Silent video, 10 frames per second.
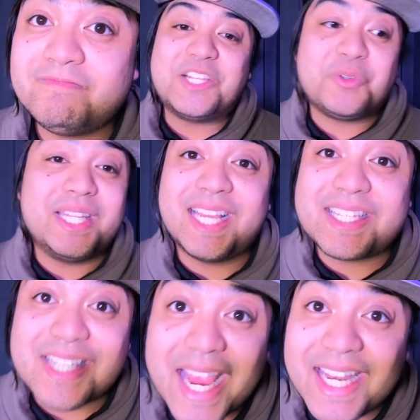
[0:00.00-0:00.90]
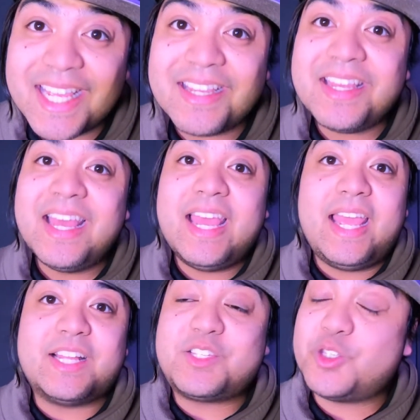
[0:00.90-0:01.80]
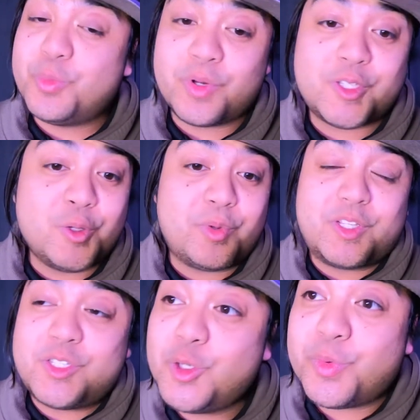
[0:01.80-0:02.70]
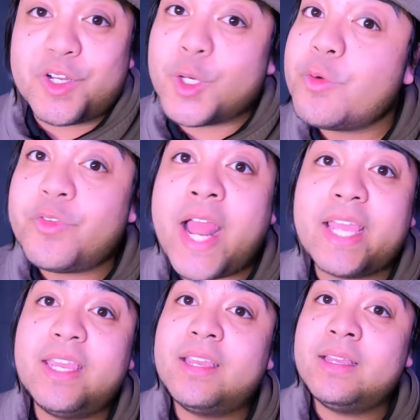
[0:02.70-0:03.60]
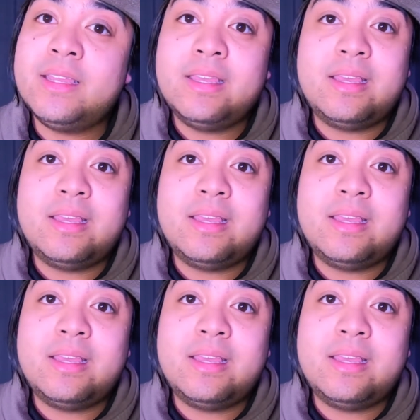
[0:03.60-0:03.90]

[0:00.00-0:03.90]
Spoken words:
It's really exciting. It's super nerve-wracking.